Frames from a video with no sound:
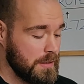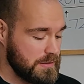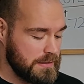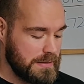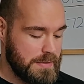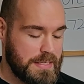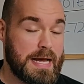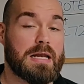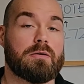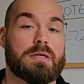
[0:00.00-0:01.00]
So that's how many
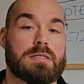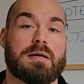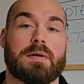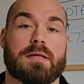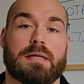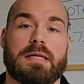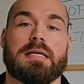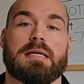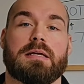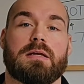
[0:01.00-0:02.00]
calories I'm going to
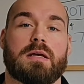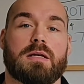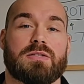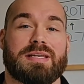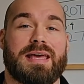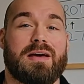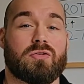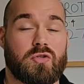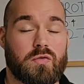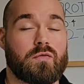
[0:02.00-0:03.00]
need to
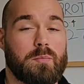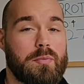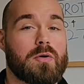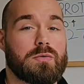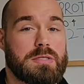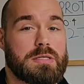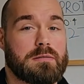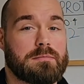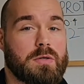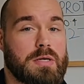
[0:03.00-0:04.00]
get just from
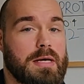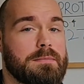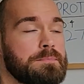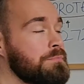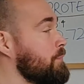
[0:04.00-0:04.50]
protein, okay?